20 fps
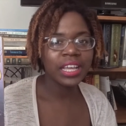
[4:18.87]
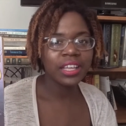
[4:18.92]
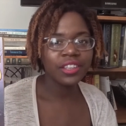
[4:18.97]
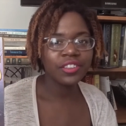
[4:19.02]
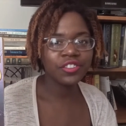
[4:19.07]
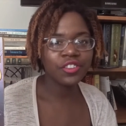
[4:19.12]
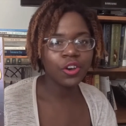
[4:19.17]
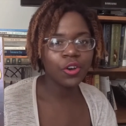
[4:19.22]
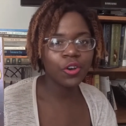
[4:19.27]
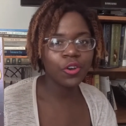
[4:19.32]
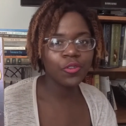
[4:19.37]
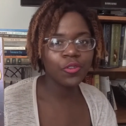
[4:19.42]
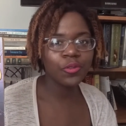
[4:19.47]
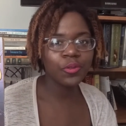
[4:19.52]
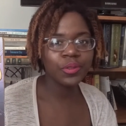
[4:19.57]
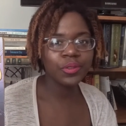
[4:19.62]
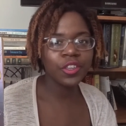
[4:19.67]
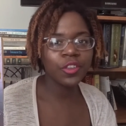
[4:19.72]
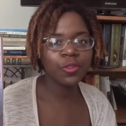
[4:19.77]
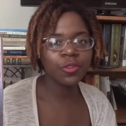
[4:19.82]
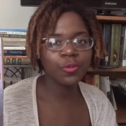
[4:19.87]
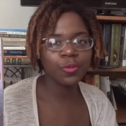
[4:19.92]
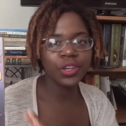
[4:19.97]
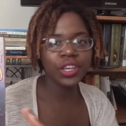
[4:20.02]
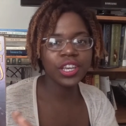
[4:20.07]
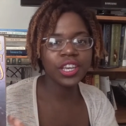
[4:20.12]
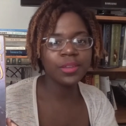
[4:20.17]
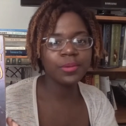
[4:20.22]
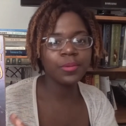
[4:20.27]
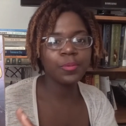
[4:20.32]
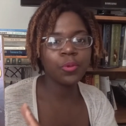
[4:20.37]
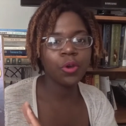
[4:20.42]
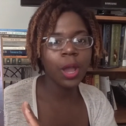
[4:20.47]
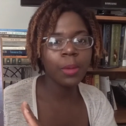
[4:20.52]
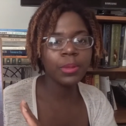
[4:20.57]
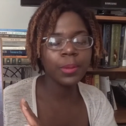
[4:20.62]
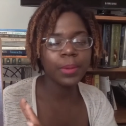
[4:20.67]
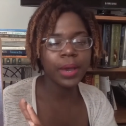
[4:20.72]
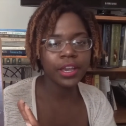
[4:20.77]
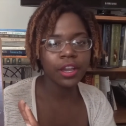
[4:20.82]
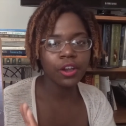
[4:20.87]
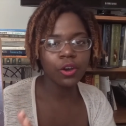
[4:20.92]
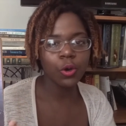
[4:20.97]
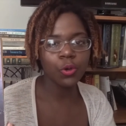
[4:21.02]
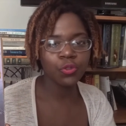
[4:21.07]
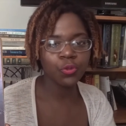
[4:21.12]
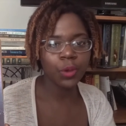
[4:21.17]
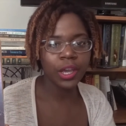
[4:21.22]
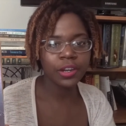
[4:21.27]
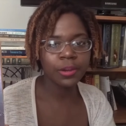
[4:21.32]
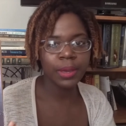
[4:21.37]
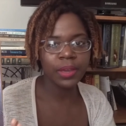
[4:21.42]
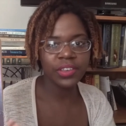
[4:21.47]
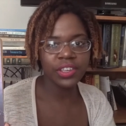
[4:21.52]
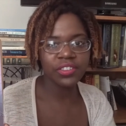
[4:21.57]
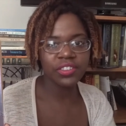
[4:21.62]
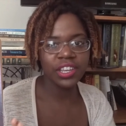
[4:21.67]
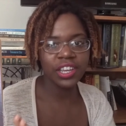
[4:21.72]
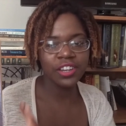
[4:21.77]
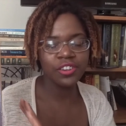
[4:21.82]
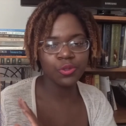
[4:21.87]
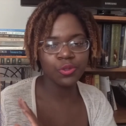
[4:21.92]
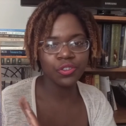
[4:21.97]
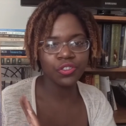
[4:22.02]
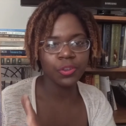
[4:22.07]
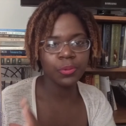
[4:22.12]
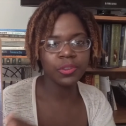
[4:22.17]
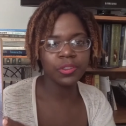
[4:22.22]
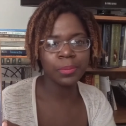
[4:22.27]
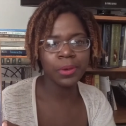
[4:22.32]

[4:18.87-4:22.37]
so this was written probably by a ghostwriter by VC Andrews because it was